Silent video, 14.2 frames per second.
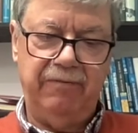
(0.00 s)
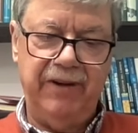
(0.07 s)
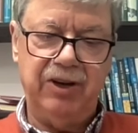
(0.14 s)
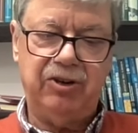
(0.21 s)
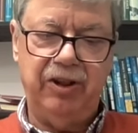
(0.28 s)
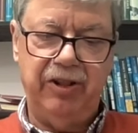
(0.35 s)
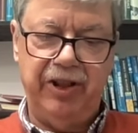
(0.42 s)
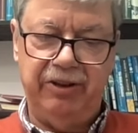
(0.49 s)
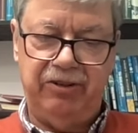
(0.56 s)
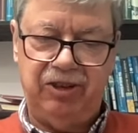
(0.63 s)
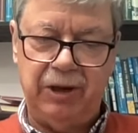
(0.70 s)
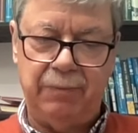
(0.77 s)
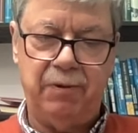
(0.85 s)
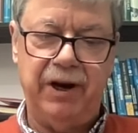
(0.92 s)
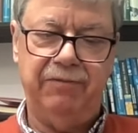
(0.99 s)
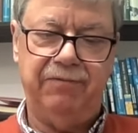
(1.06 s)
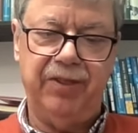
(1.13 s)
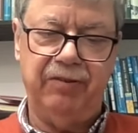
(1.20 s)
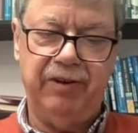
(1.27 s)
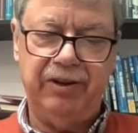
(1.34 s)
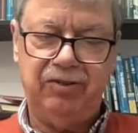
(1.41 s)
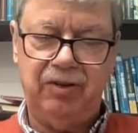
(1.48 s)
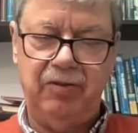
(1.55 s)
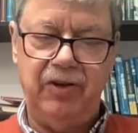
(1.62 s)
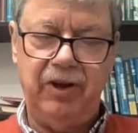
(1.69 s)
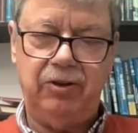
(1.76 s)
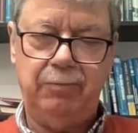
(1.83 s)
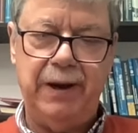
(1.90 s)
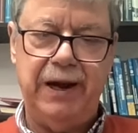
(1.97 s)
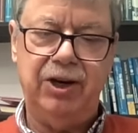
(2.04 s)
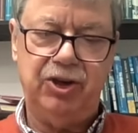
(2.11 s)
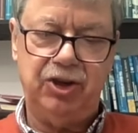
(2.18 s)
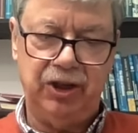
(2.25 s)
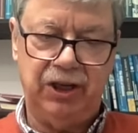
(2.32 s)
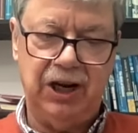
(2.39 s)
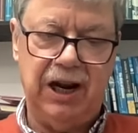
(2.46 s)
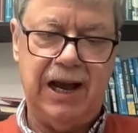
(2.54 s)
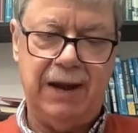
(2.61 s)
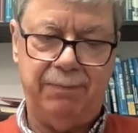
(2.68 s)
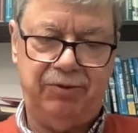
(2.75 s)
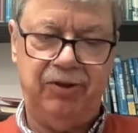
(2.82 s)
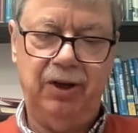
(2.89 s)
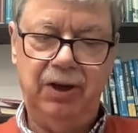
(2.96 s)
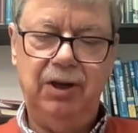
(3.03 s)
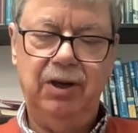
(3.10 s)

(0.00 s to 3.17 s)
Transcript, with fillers: eventually it'd separate from the rest of the expansion, collapse,